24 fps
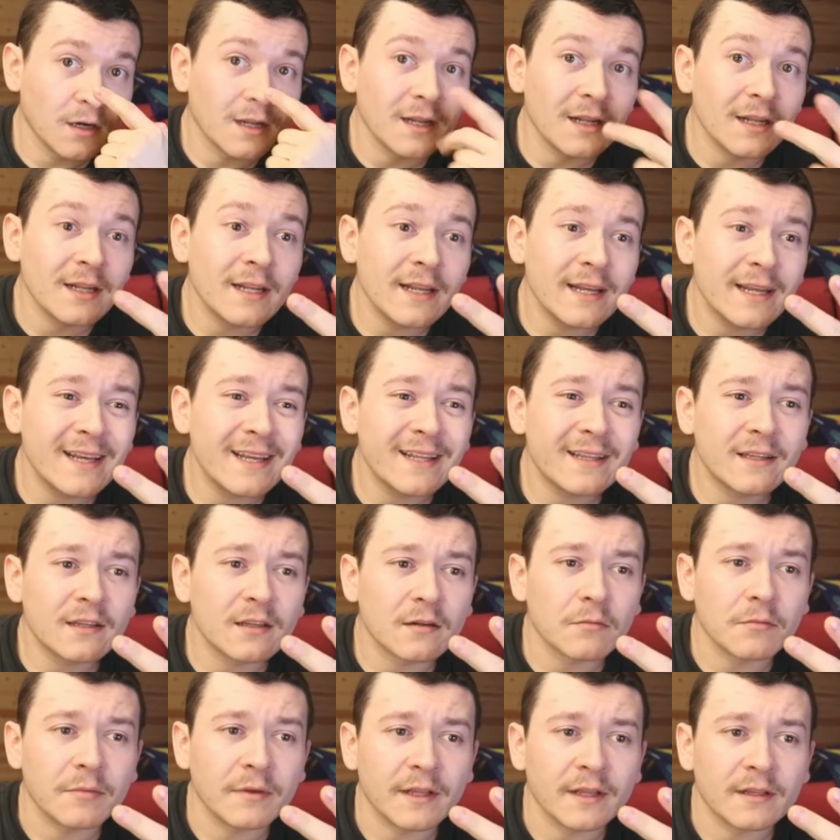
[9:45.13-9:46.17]
a
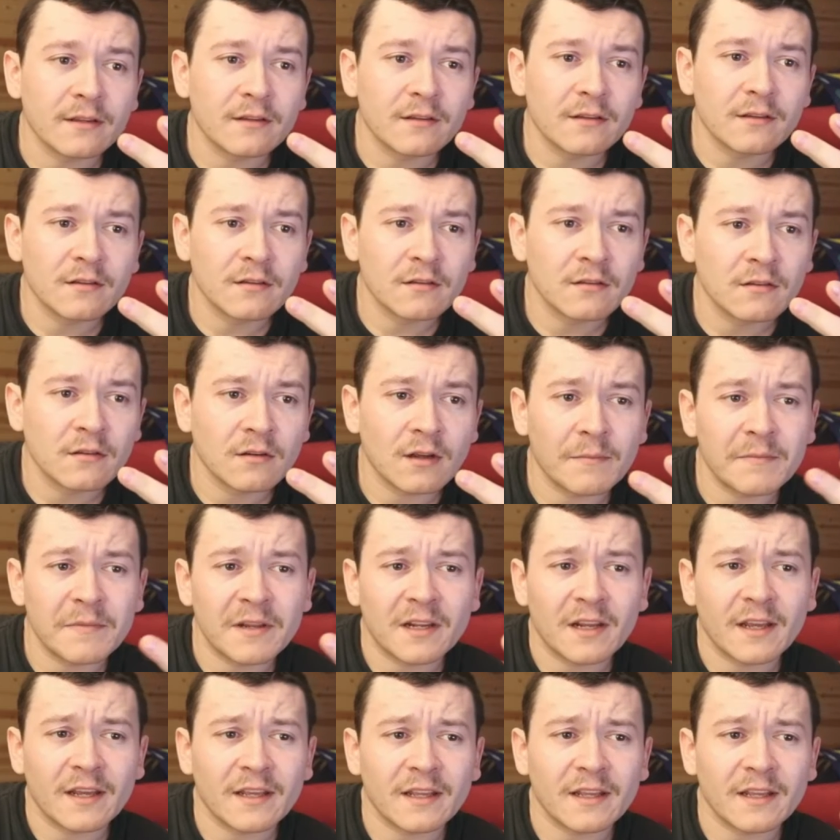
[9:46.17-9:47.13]
little bit, I mean,